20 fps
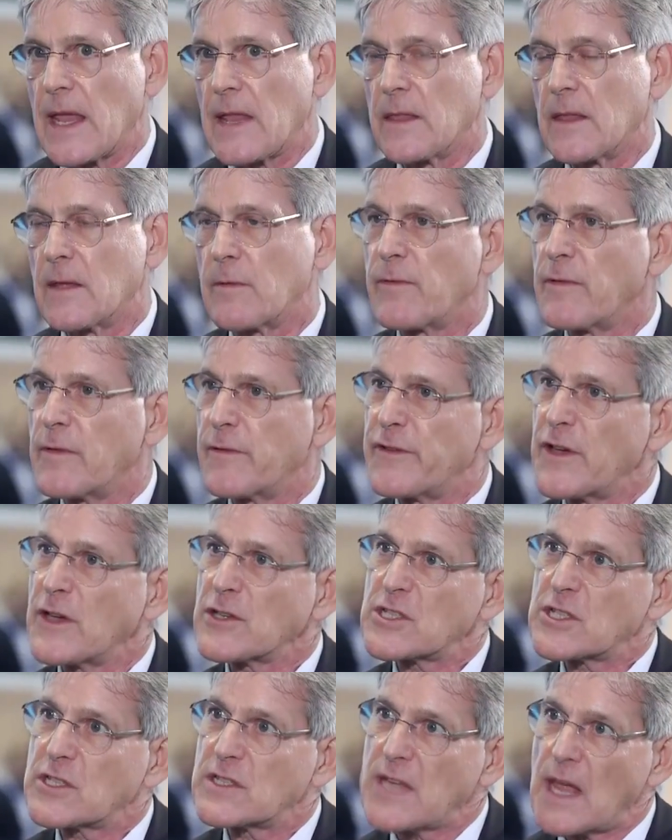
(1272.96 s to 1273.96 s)
In the
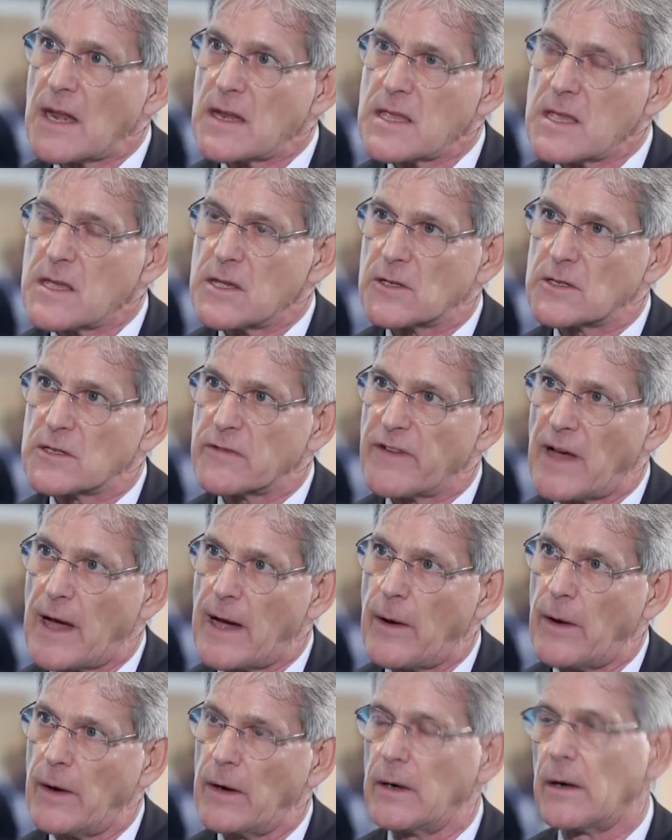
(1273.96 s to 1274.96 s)
first 10 years of
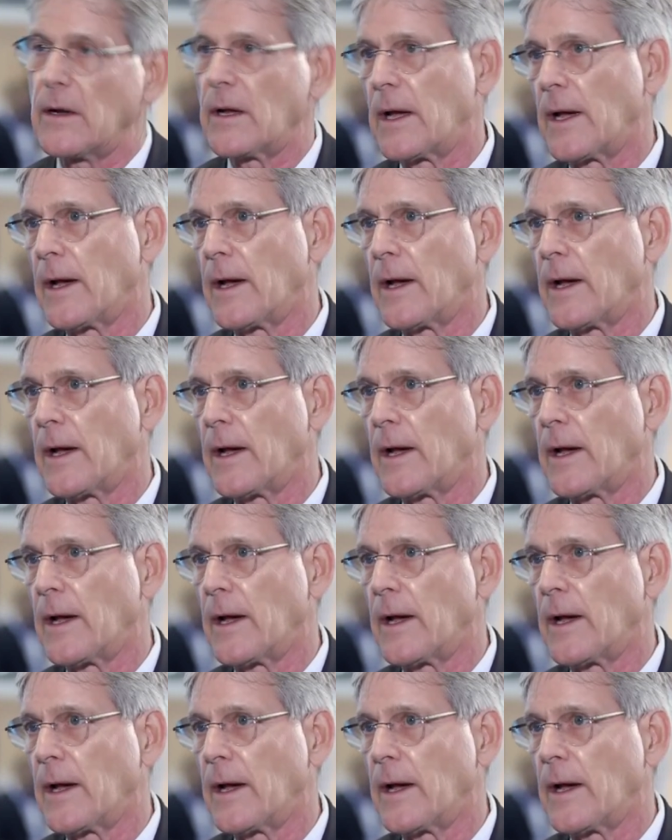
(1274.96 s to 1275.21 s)
our